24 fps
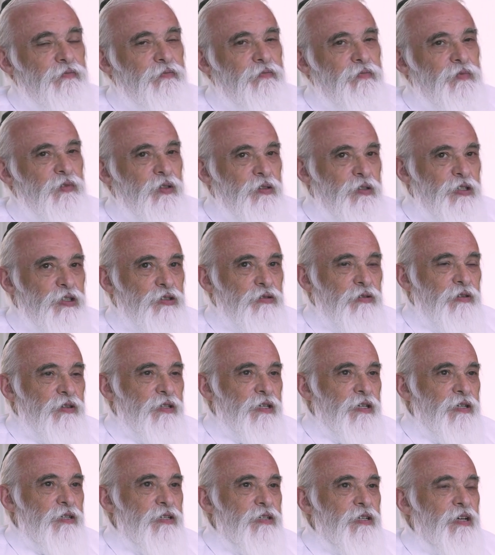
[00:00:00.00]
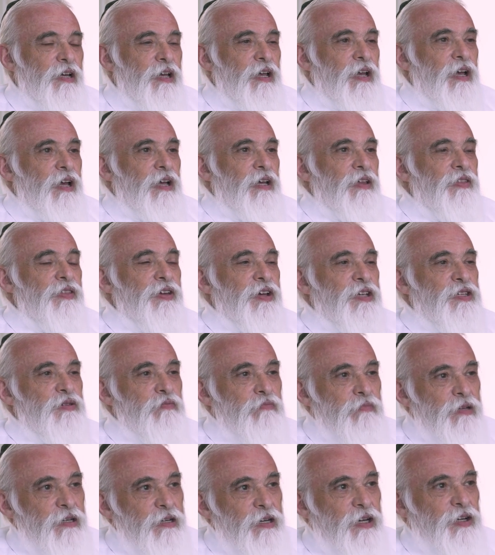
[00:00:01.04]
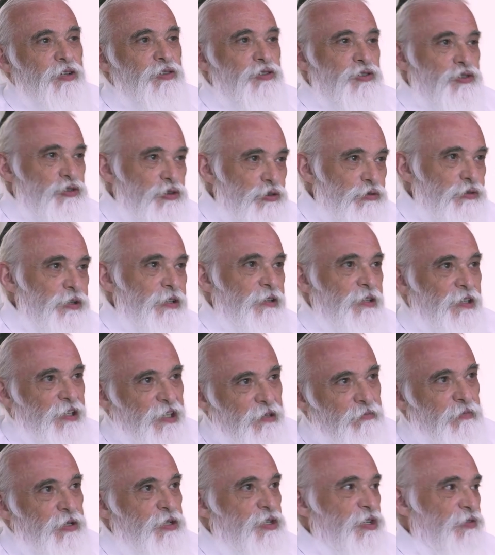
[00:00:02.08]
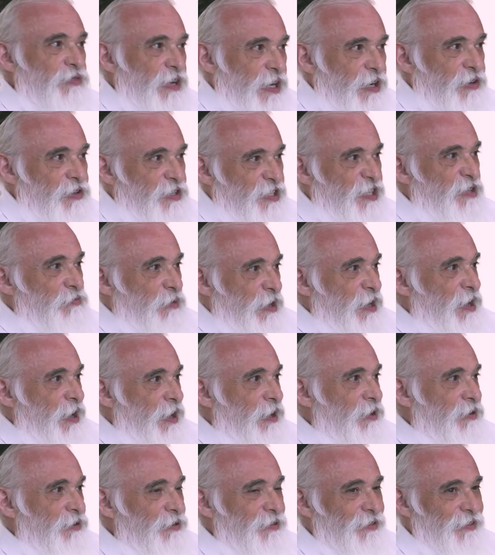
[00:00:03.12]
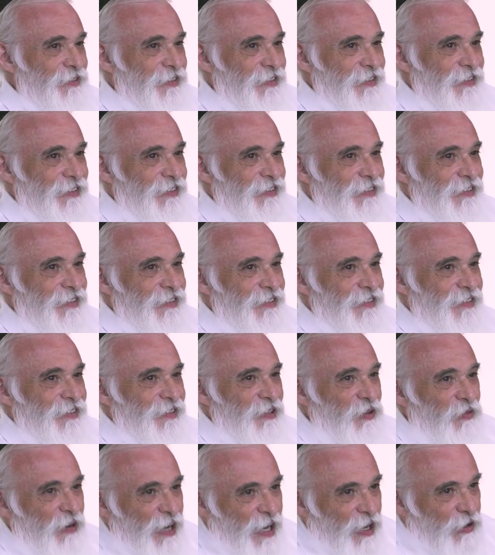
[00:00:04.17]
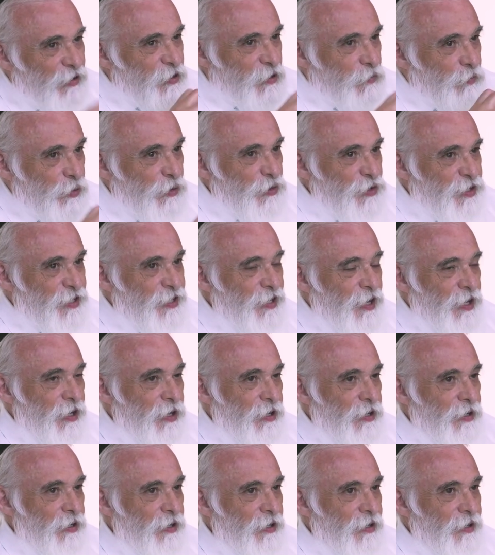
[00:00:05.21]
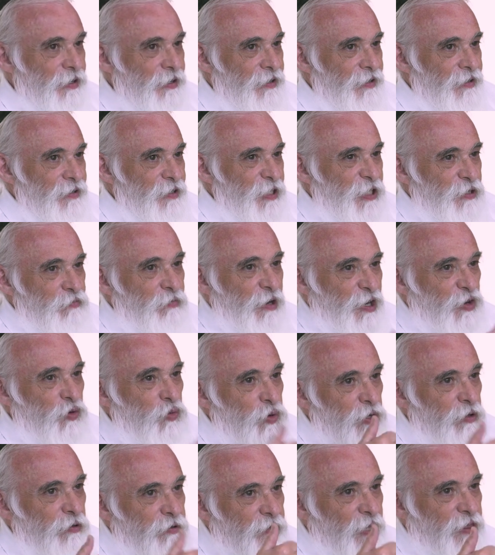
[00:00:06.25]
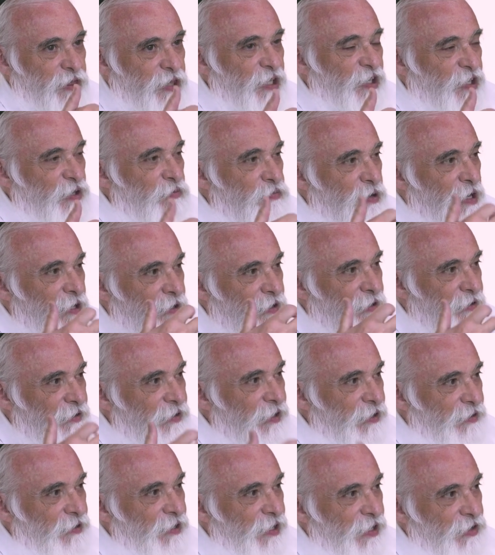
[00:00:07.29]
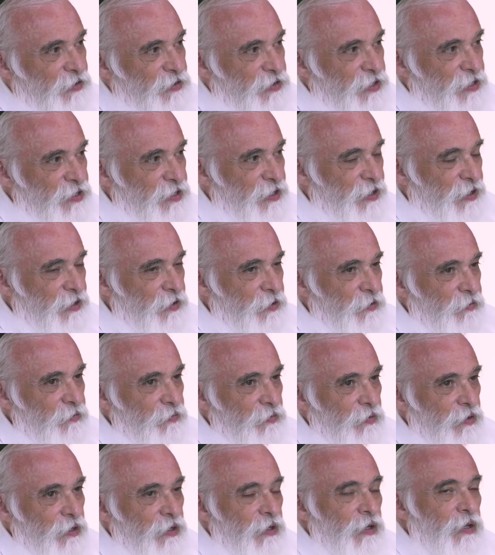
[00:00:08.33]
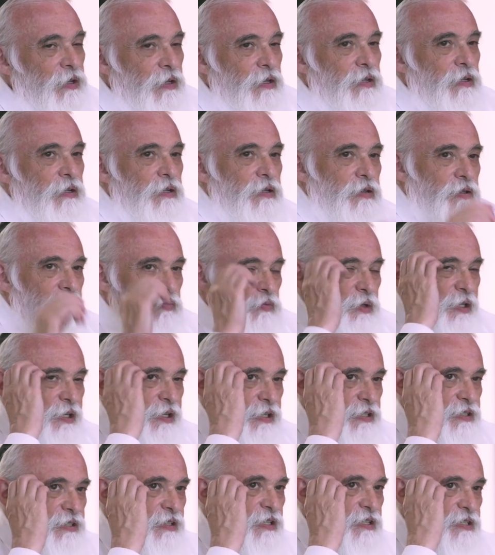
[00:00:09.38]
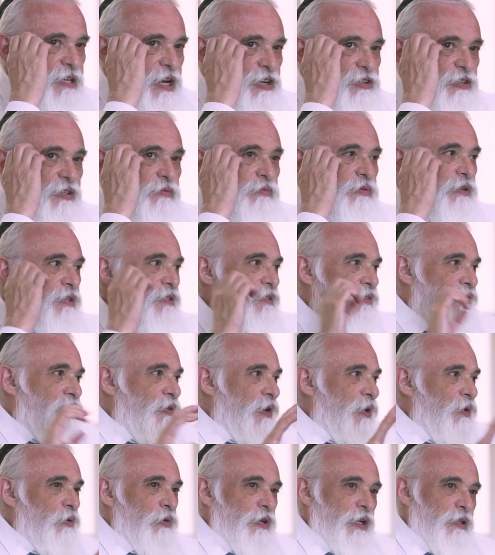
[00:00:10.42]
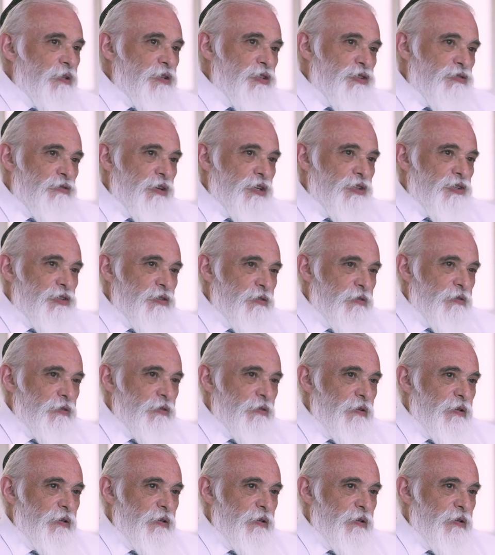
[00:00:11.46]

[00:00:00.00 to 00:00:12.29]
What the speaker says: No, the truth is, there's me conjuring the image of a house in my head. No house per se. It's my will to think about it that the house is there. But Chassidus actually brings the following illustration.